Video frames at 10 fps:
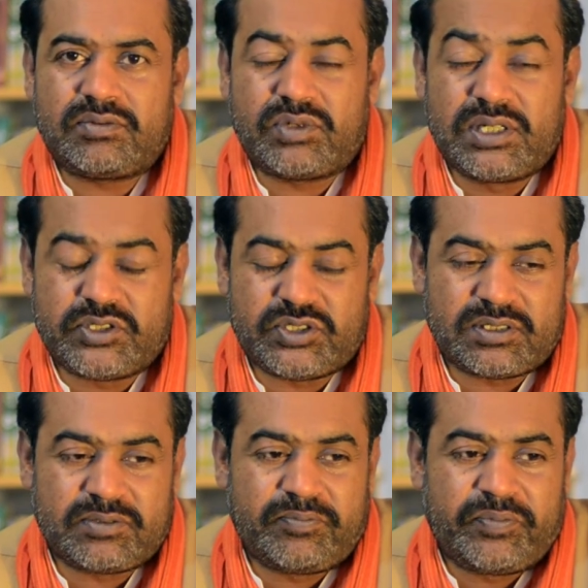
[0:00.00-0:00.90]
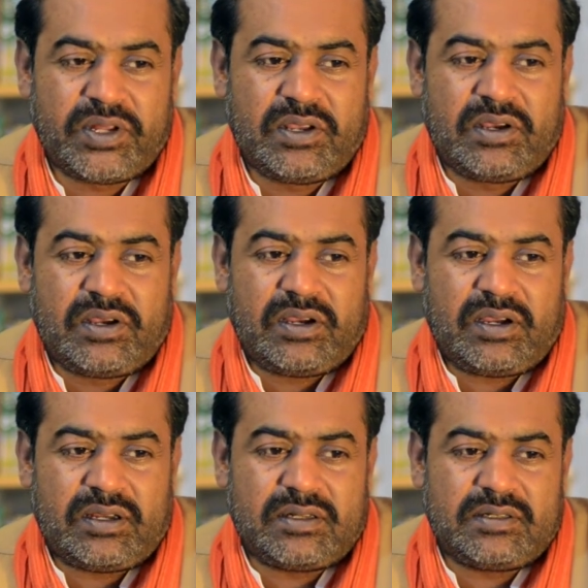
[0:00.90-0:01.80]
religion,
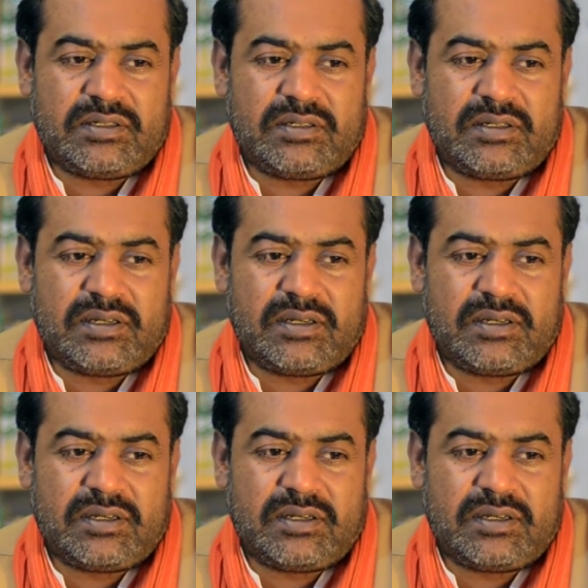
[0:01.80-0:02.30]
and